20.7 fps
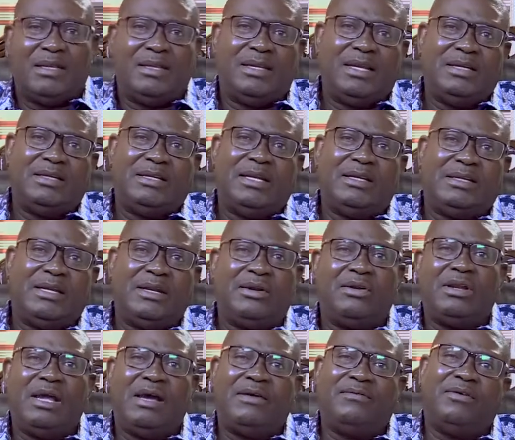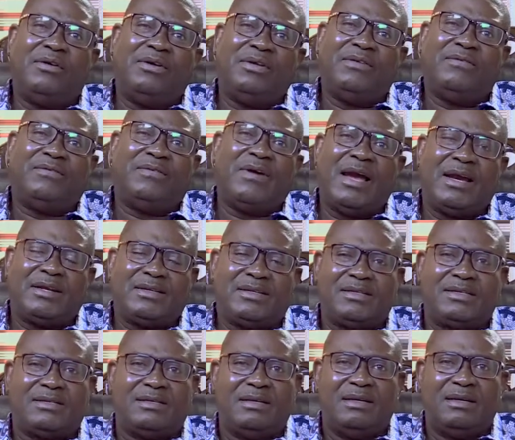They, they, they don't have all the
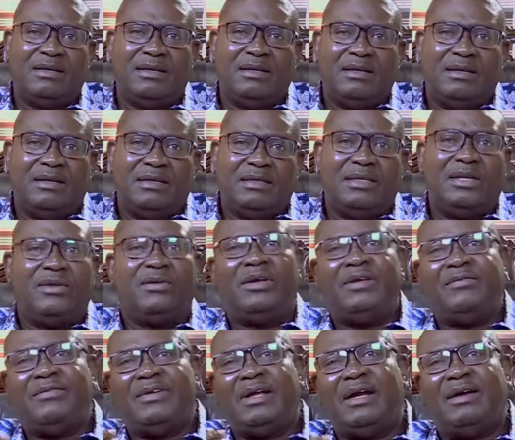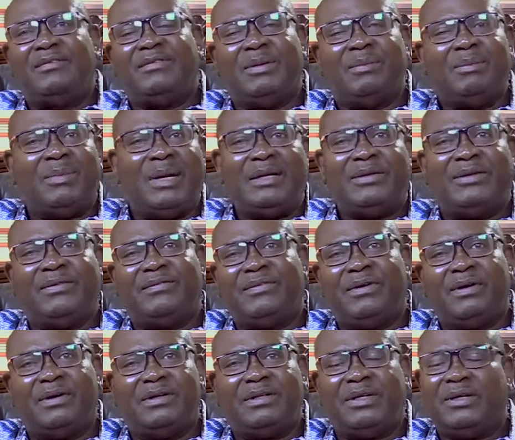facts. They don't even have the mind of
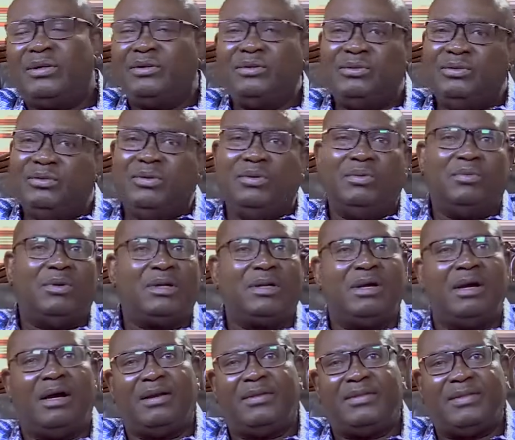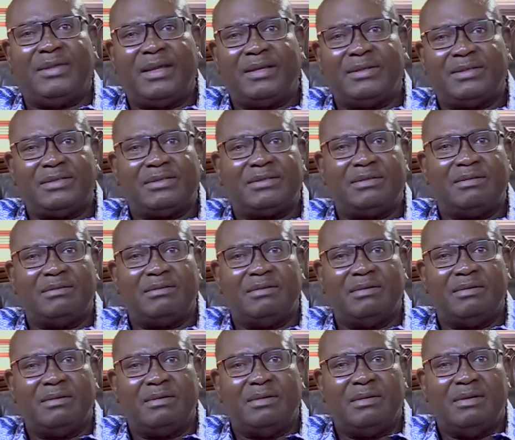God. They don't know what God thinks.
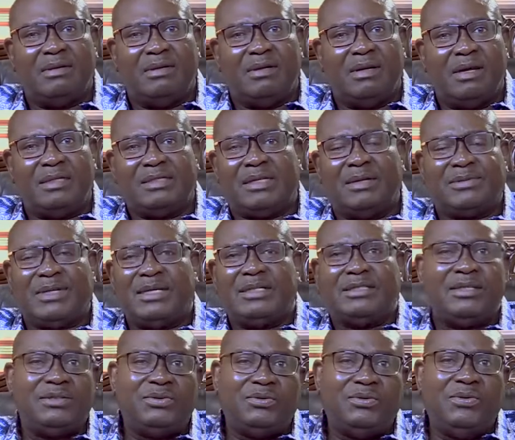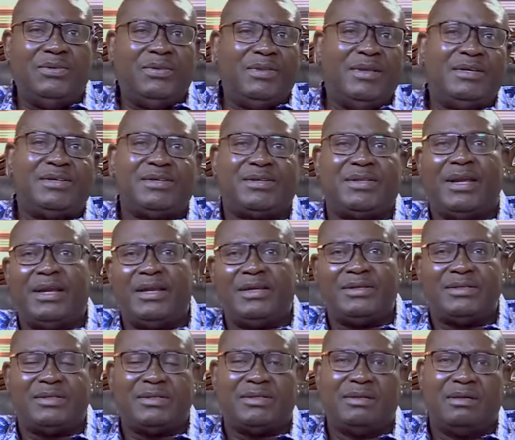And sometimes they do these
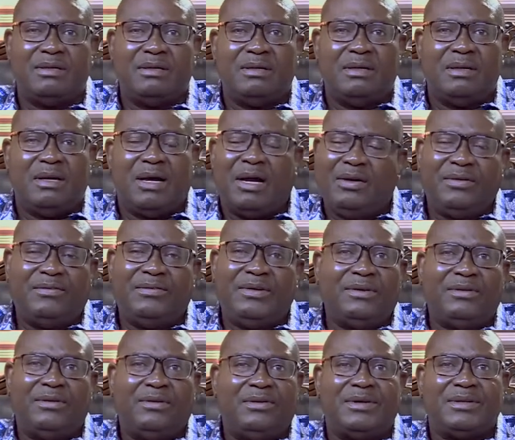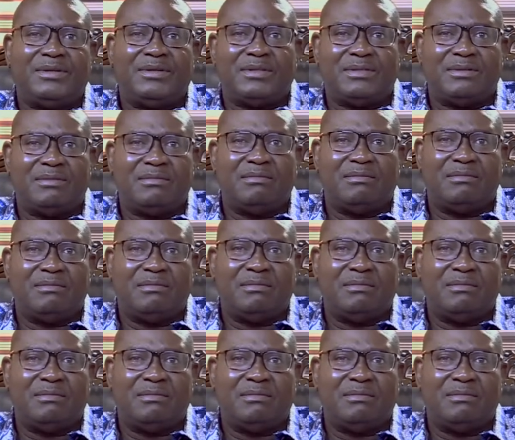things out of ignorance.